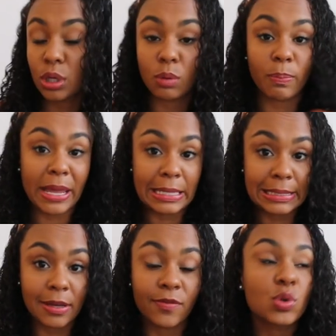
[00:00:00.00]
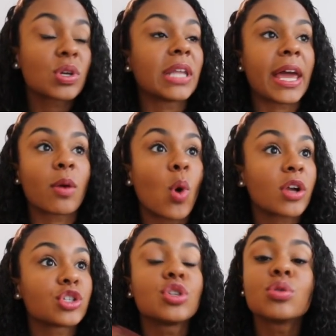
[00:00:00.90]
done by yourself. You could like
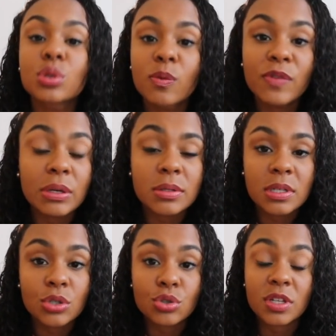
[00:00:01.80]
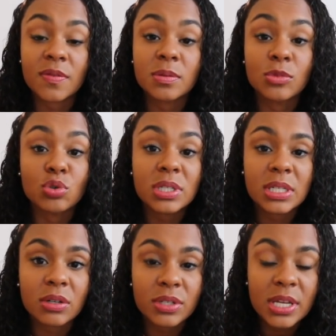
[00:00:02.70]
watch YouTube videos, teach yourself some new
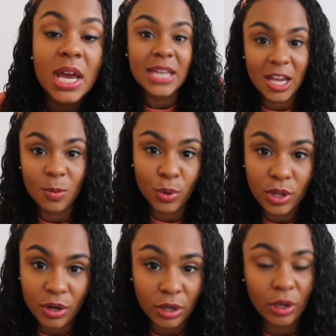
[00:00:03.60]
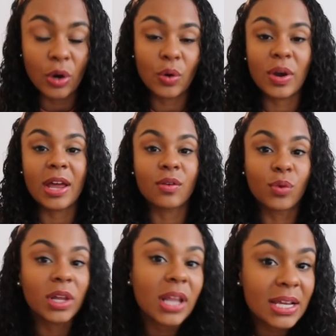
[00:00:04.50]
skills, take a breather alone and
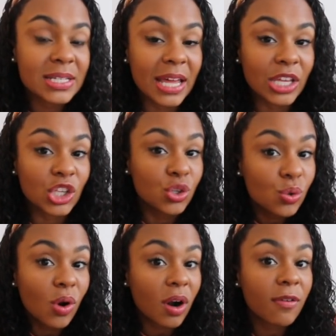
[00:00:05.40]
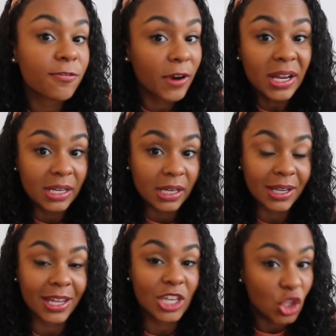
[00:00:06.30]
realize that you are fun.
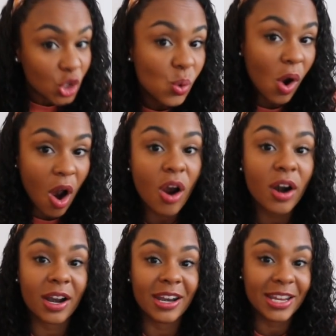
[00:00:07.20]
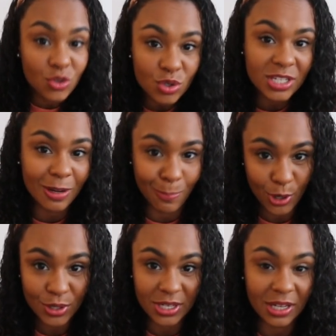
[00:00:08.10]
Like, you are an interesting
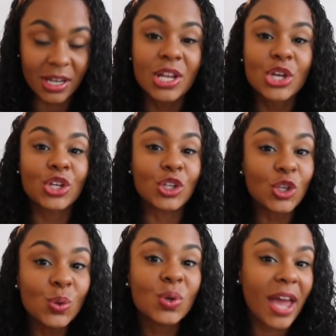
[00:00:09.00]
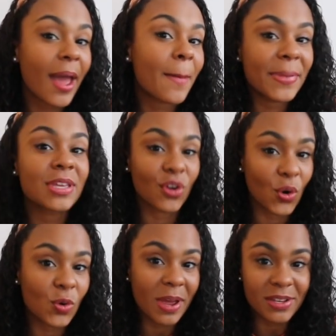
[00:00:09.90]
person. You can be your
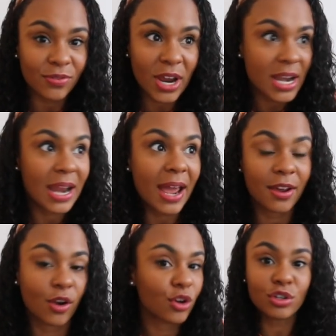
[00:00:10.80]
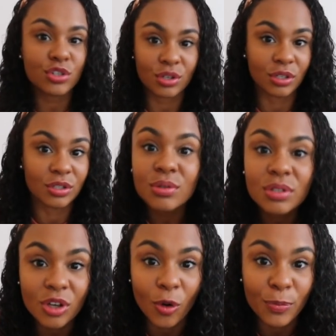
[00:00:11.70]
own best friend, and I encourage you to do
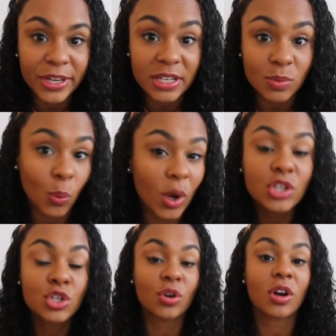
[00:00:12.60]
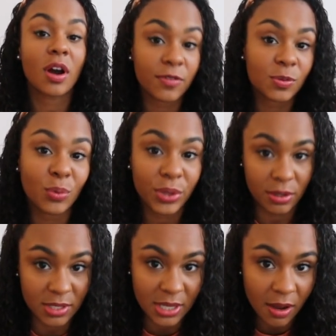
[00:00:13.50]
so, because once you are comfortable with
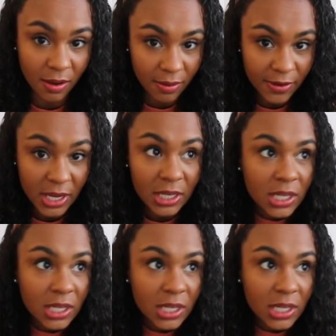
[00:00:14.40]
yourself,